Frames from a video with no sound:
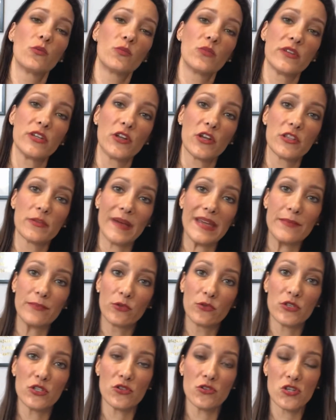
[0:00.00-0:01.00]
the
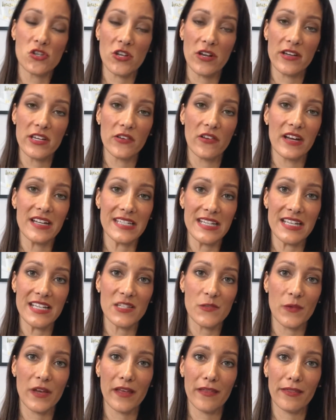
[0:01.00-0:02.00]
people you're sharing your
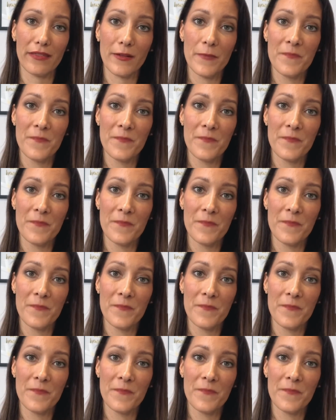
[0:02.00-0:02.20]
ideas with.